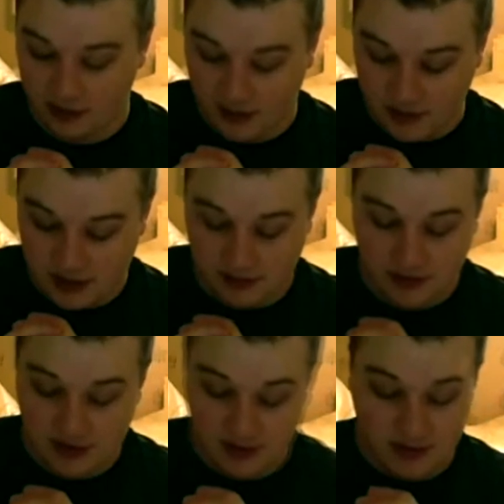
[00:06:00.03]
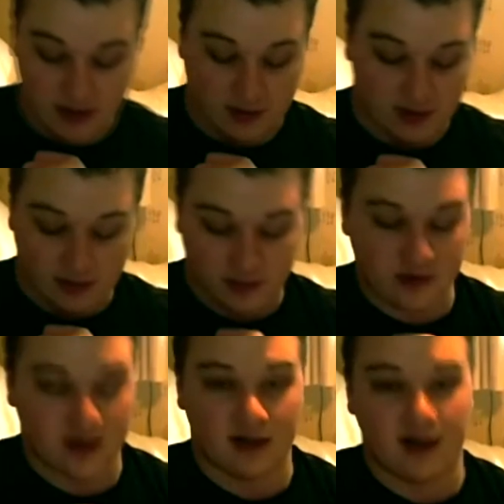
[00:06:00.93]
Other stuff that's going to be coming up,
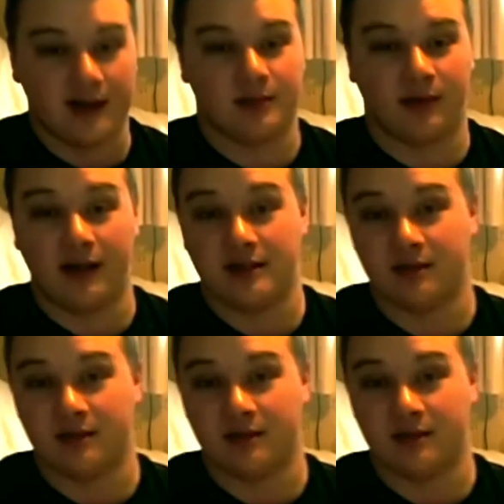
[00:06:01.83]
like Let's Plays.